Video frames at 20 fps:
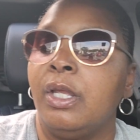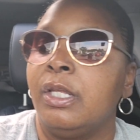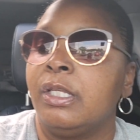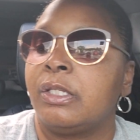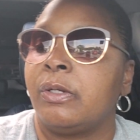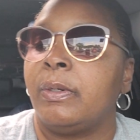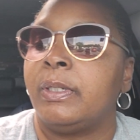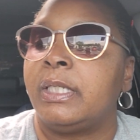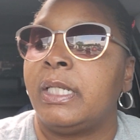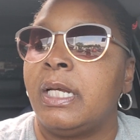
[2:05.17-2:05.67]

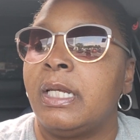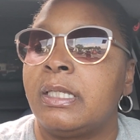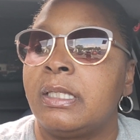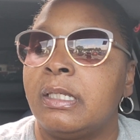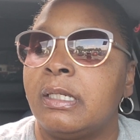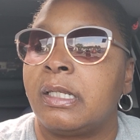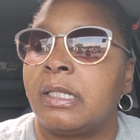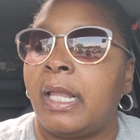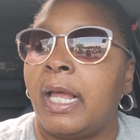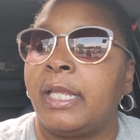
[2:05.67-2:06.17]
So it does
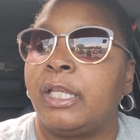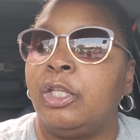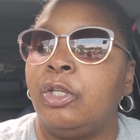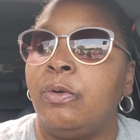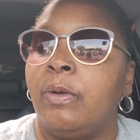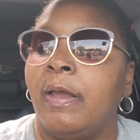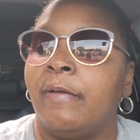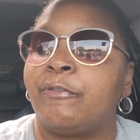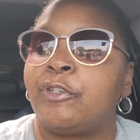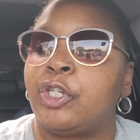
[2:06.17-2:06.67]
like
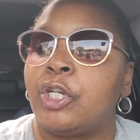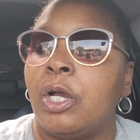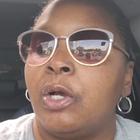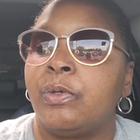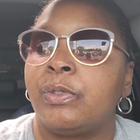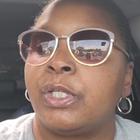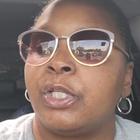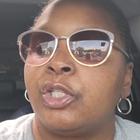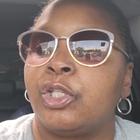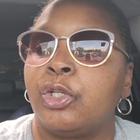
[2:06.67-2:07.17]
you have
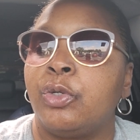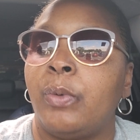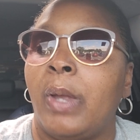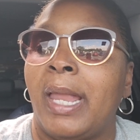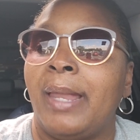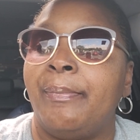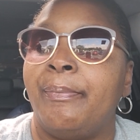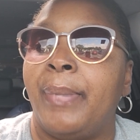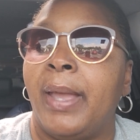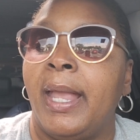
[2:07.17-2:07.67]
chosen to
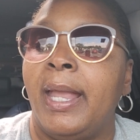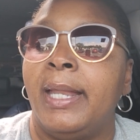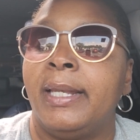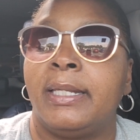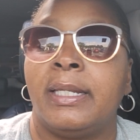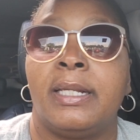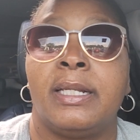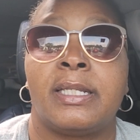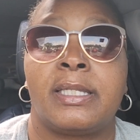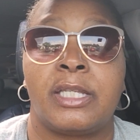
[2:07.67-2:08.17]

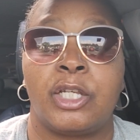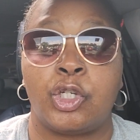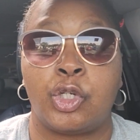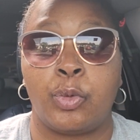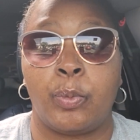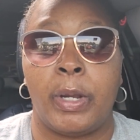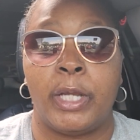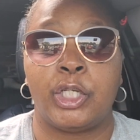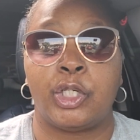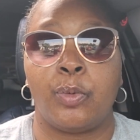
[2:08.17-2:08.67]
abandon the
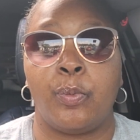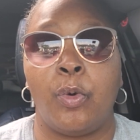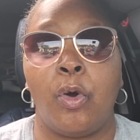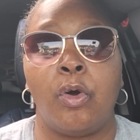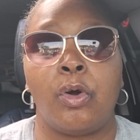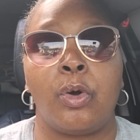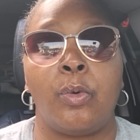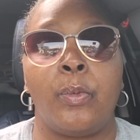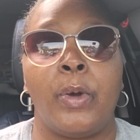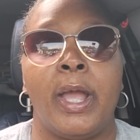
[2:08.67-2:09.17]
situation,
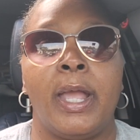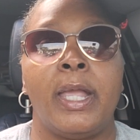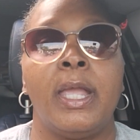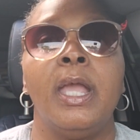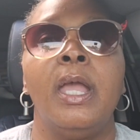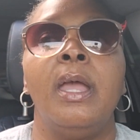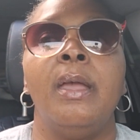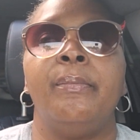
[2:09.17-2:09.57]
walk away,